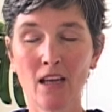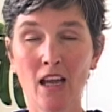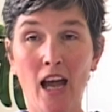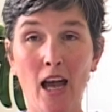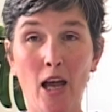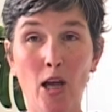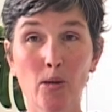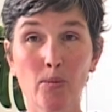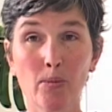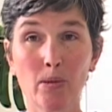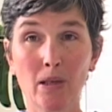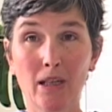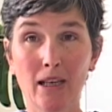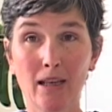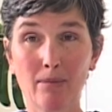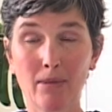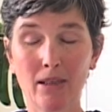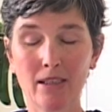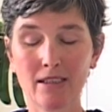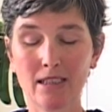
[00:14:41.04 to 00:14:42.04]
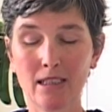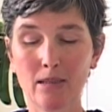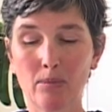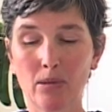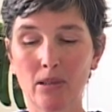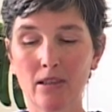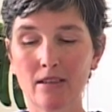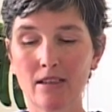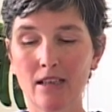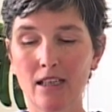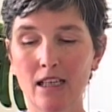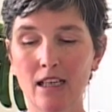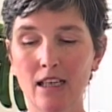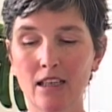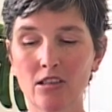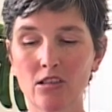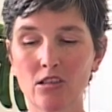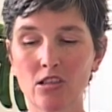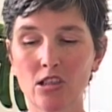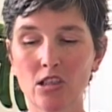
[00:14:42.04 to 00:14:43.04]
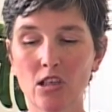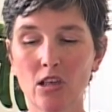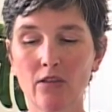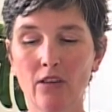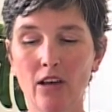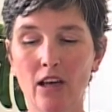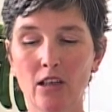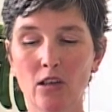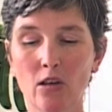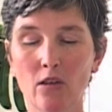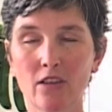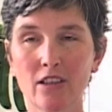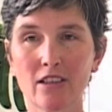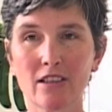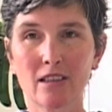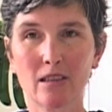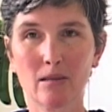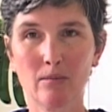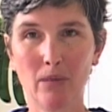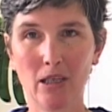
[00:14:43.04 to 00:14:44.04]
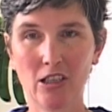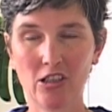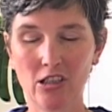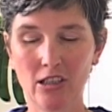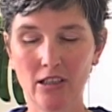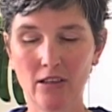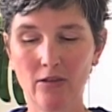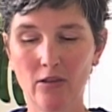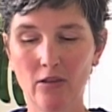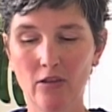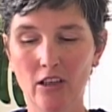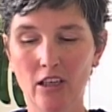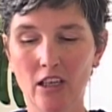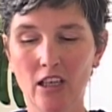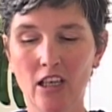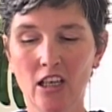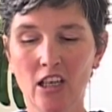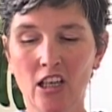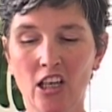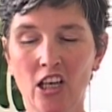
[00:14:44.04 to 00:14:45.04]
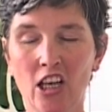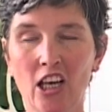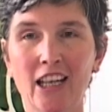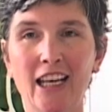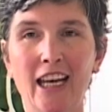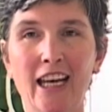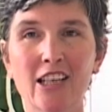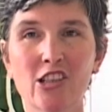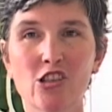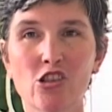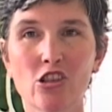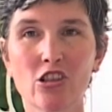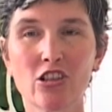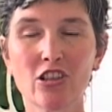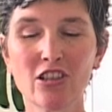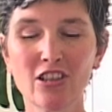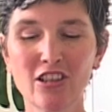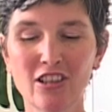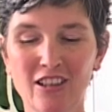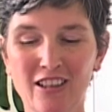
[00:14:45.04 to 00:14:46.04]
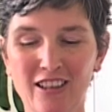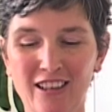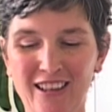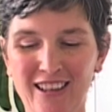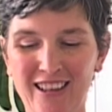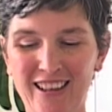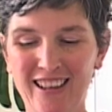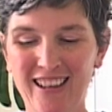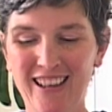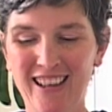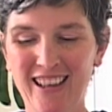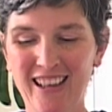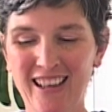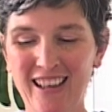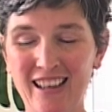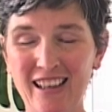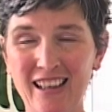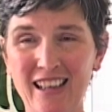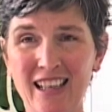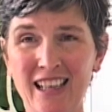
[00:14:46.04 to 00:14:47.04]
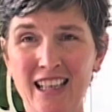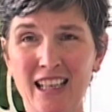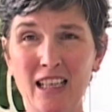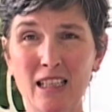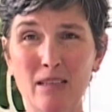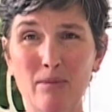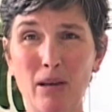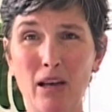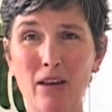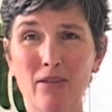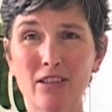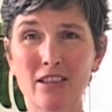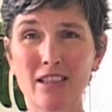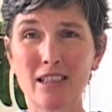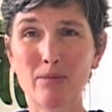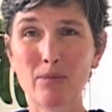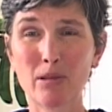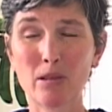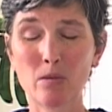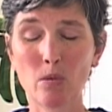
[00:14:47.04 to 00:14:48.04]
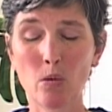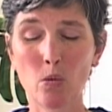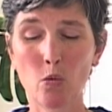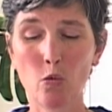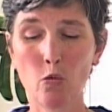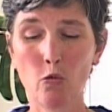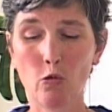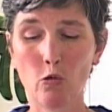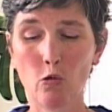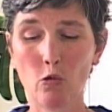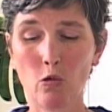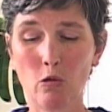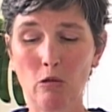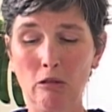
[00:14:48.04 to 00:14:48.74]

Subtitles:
Hope you like my slippers. I'd like you to know that I got these especially for the occasion, because my other slippers were awful.